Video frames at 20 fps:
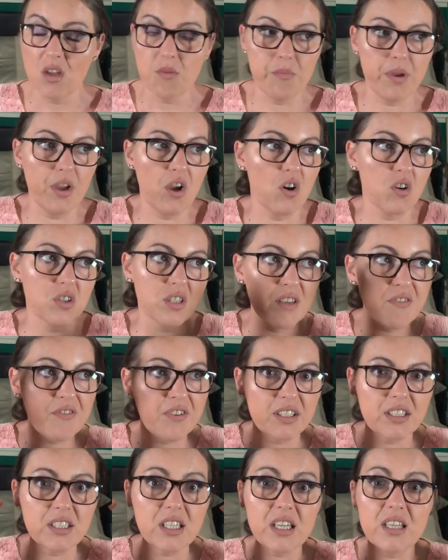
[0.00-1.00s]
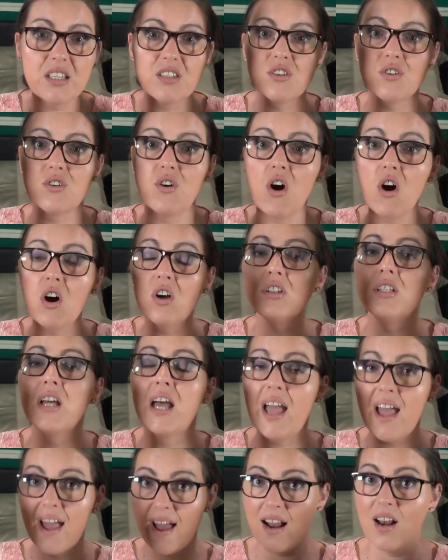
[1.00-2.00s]
Because if it is, God
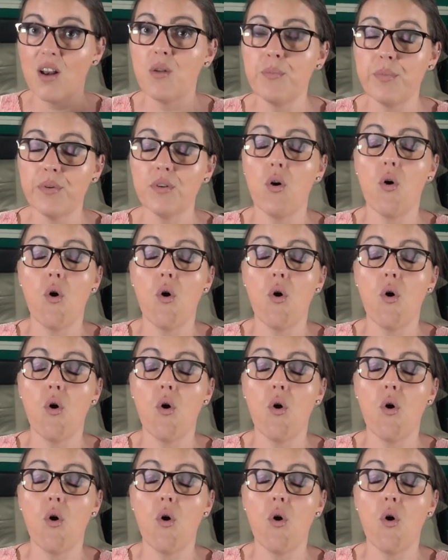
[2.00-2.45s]
help